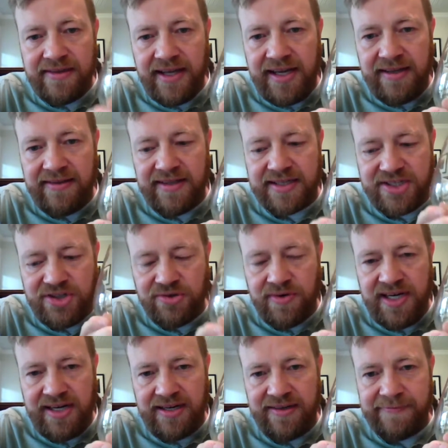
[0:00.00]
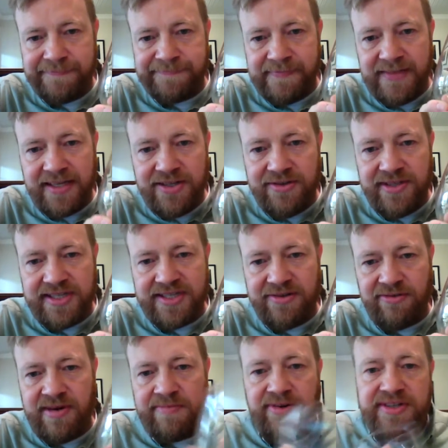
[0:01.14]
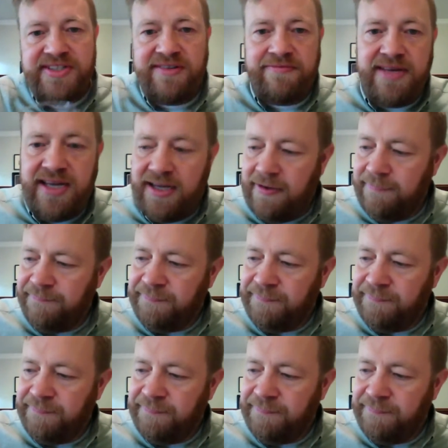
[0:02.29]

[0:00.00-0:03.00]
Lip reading: Take this, drink, and do this in remembrance of me.